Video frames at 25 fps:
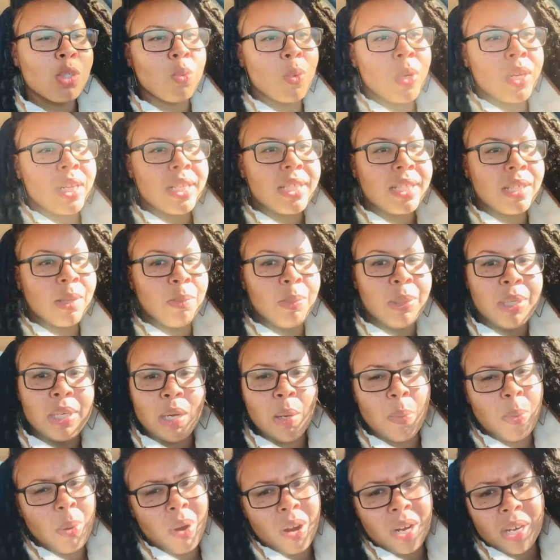wanted to be
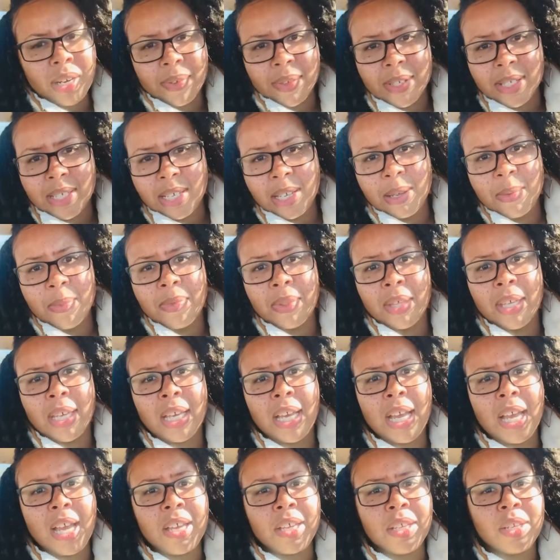a part of
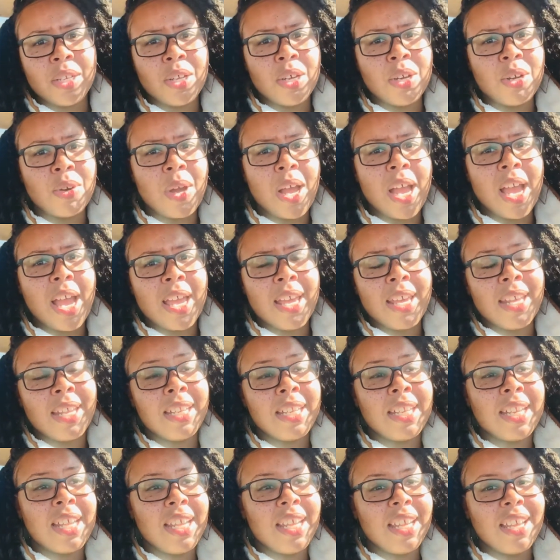something, and
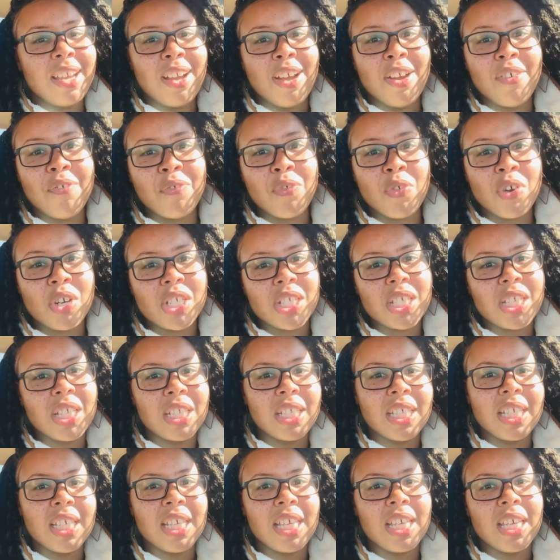
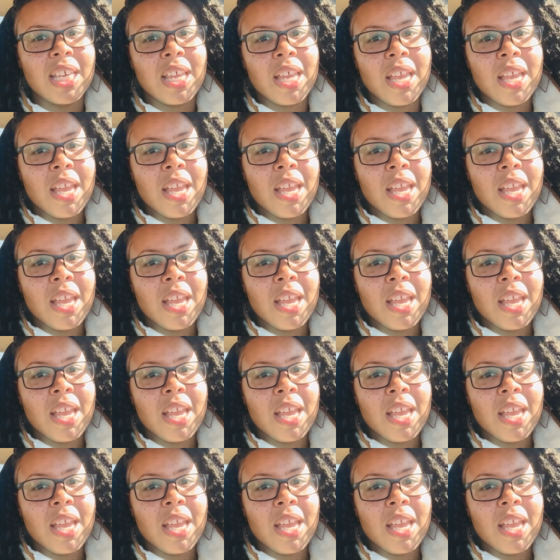unfortunately